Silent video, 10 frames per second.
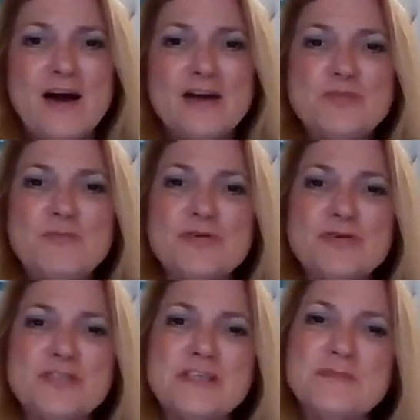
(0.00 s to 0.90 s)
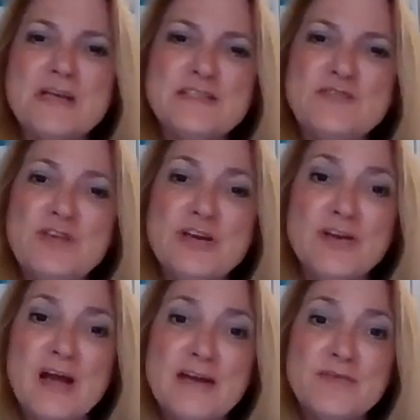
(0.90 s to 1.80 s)
Entrepreneurs sometimes feel
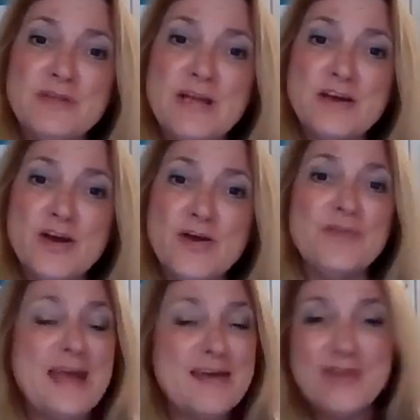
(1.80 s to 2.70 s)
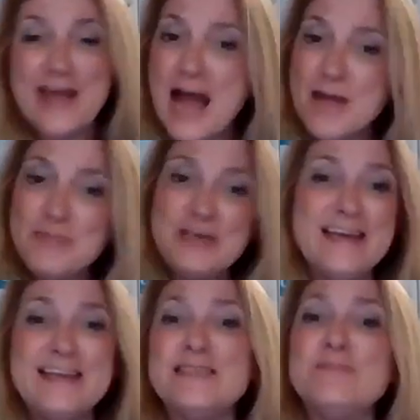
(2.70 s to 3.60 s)
like when they go and if they happen to
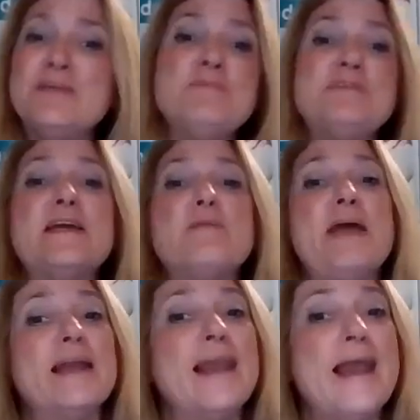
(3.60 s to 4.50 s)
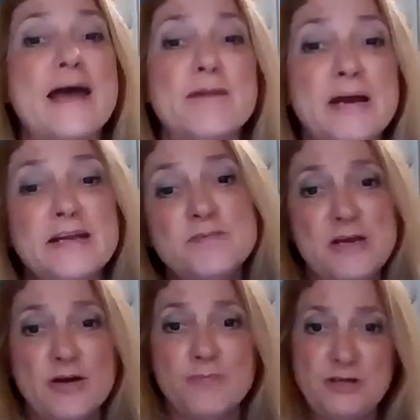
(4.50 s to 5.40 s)
get it, sometimes they can pay a lot of money to
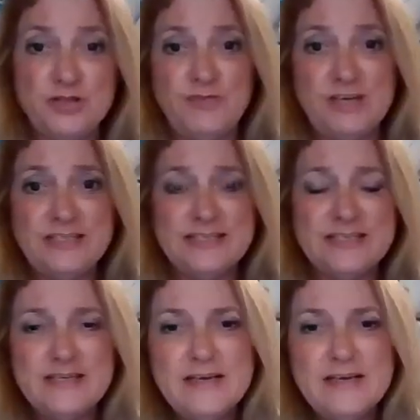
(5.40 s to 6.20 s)
be on pitch events.